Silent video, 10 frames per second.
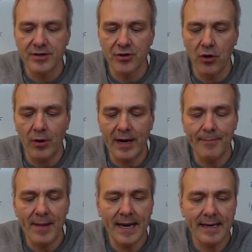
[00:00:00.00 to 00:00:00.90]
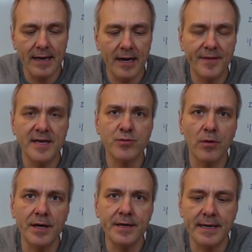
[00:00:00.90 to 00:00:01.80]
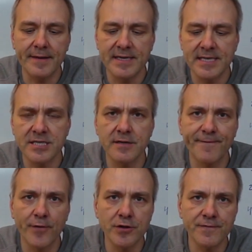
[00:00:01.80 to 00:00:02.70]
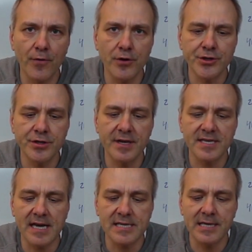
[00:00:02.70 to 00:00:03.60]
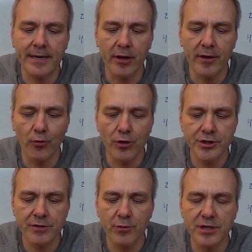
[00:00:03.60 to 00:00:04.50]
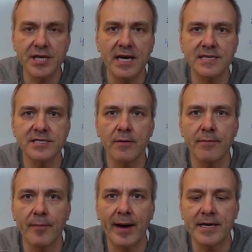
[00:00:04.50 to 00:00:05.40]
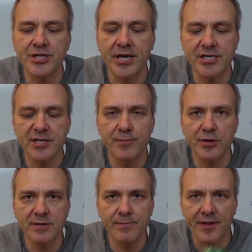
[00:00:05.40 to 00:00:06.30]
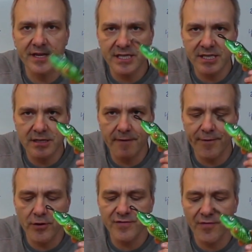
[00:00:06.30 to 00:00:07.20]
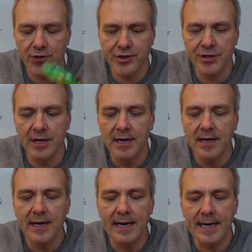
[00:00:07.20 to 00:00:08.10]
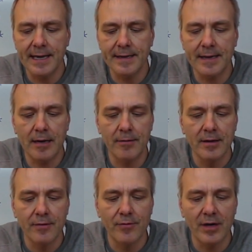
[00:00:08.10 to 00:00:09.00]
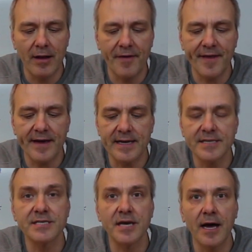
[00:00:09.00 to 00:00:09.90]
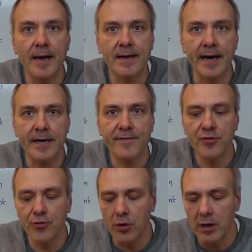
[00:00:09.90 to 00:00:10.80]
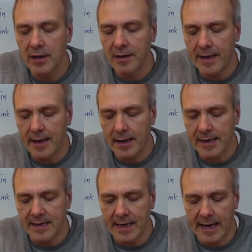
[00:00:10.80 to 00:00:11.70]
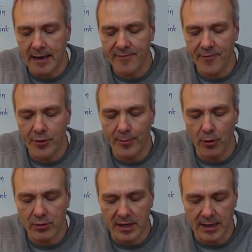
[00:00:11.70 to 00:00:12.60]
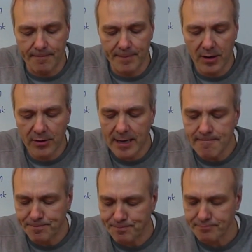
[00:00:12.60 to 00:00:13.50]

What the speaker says: So I made this one, and this is the first version. There's actually another version which has some minor changes put it, but this is the first version, and well, I think it's kind of cool key hanger for your boat key. Okay?